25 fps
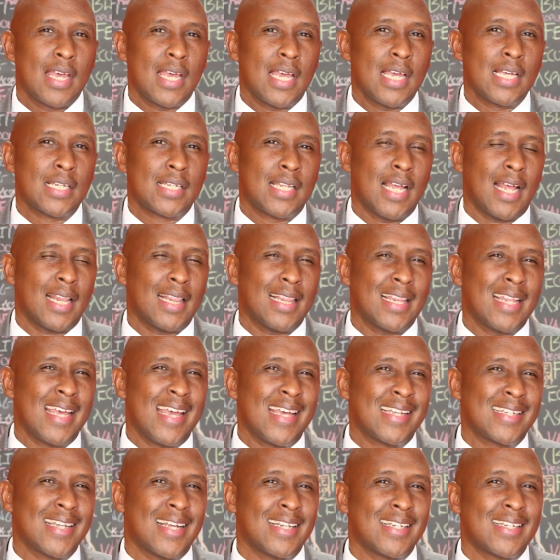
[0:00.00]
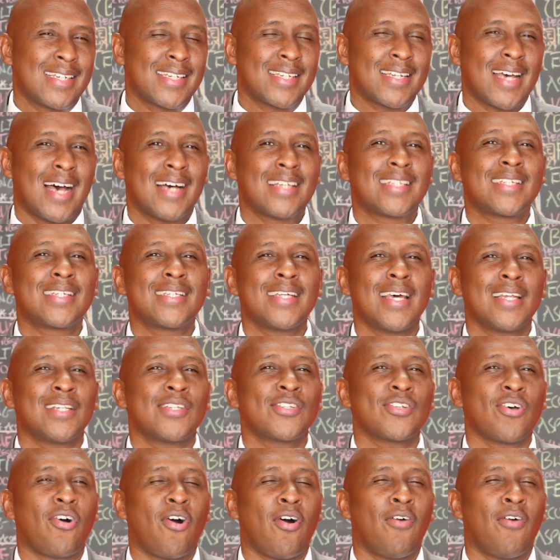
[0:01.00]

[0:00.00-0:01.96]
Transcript: is that there is a sense